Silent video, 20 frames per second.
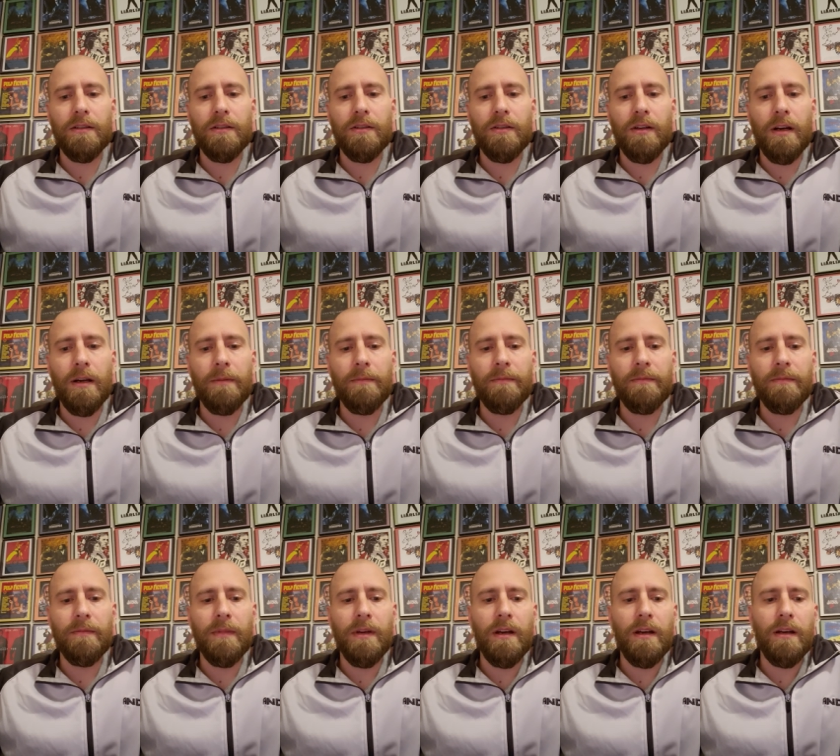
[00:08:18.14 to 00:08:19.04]

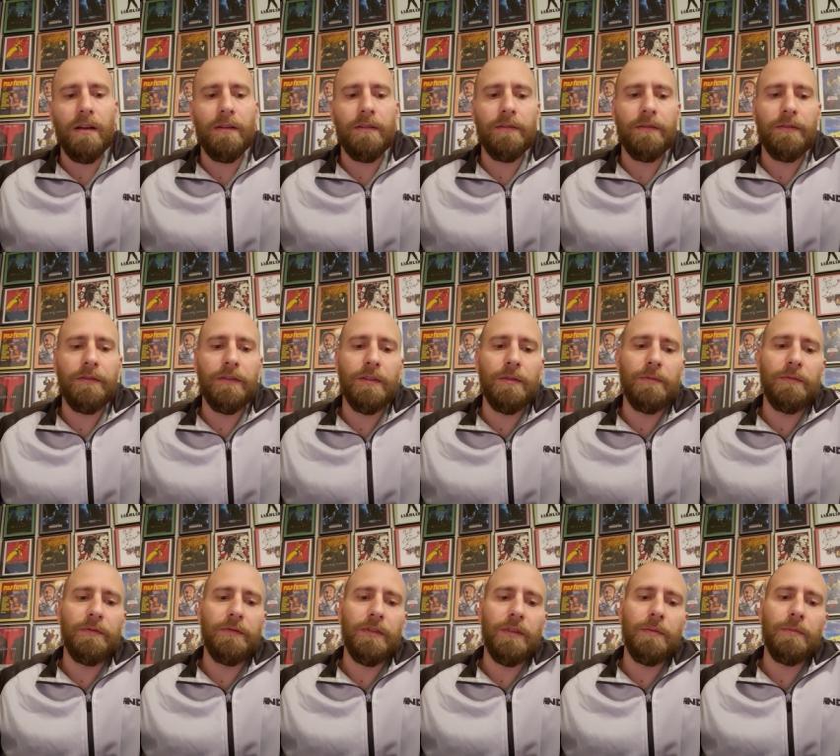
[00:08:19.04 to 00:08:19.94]
crime uh,
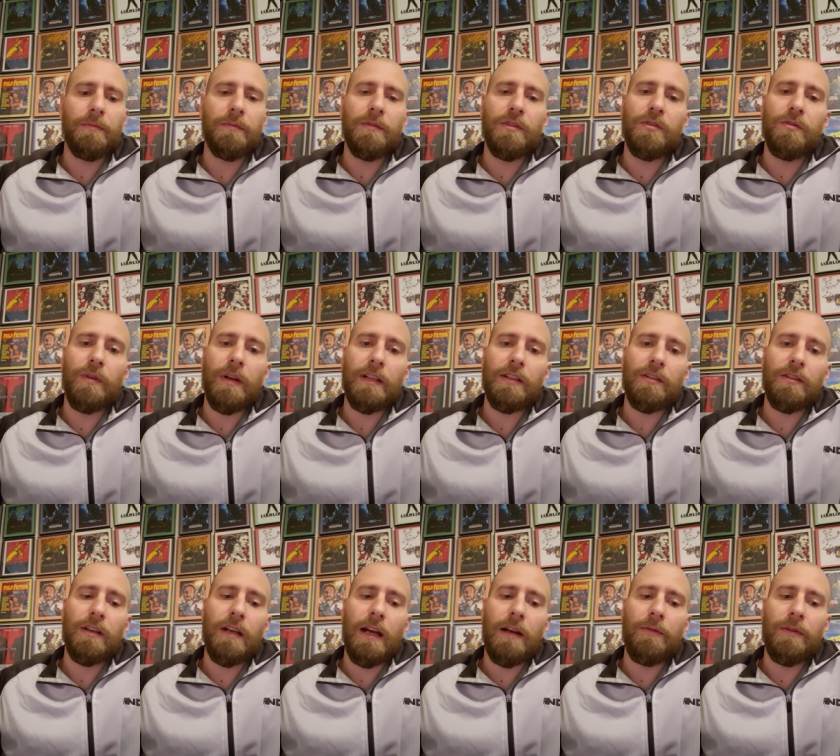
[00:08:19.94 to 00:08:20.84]
film from
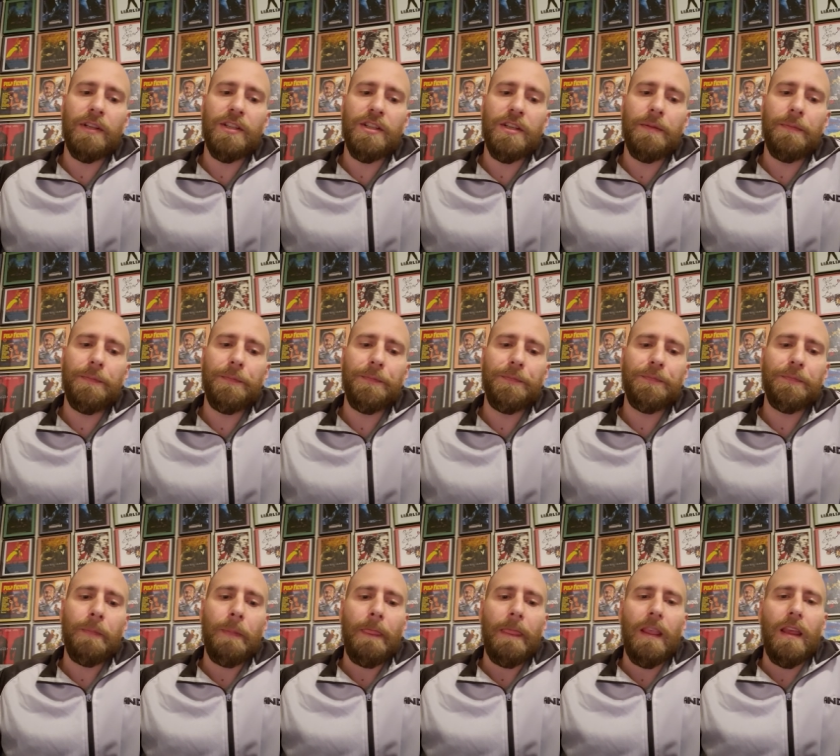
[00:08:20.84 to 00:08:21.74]
director Guy Ritchie,
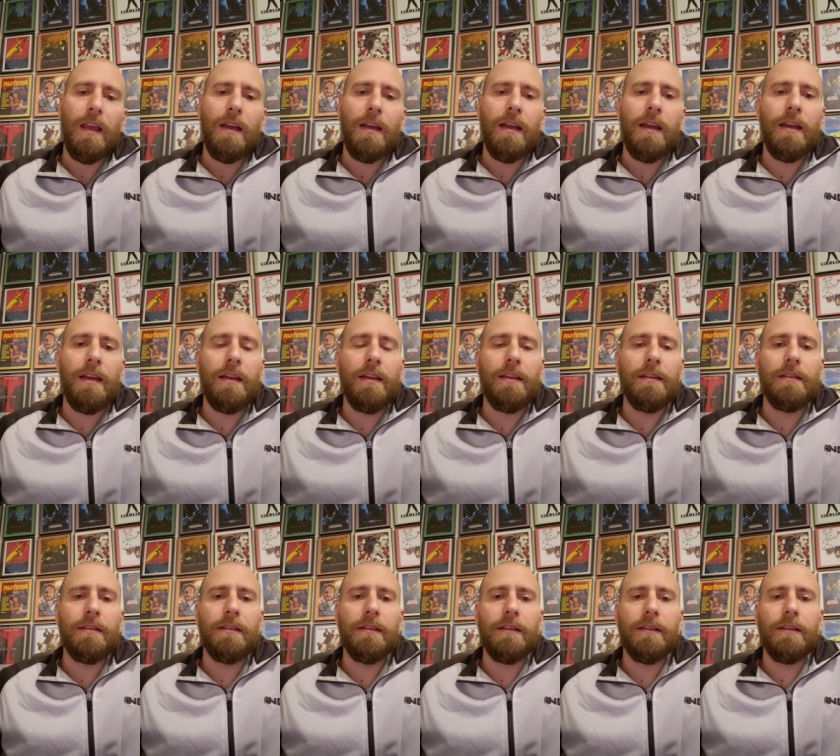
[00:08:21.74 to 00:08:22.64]

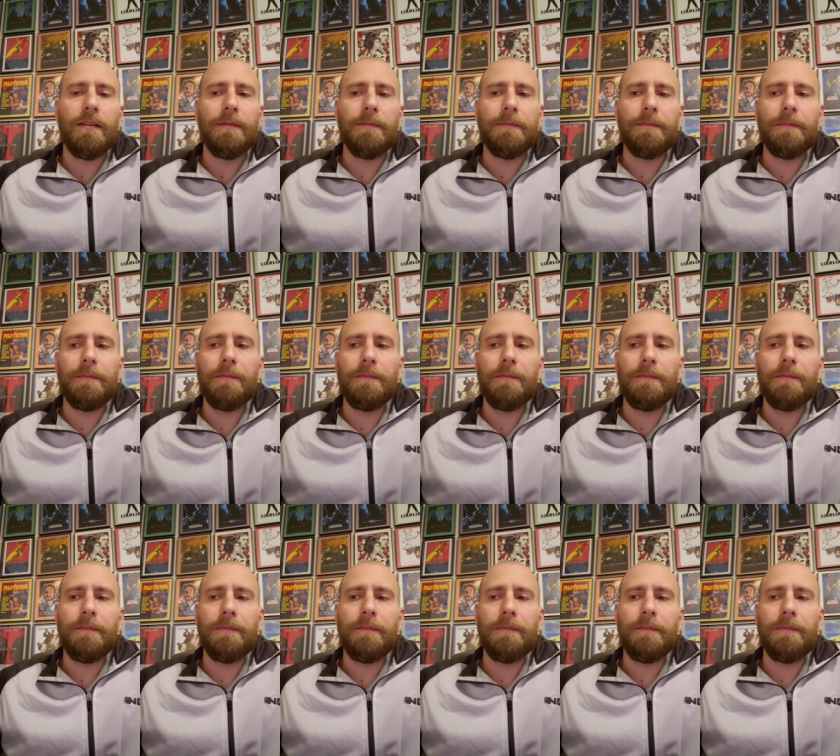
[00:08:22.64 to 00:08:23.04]
and uh,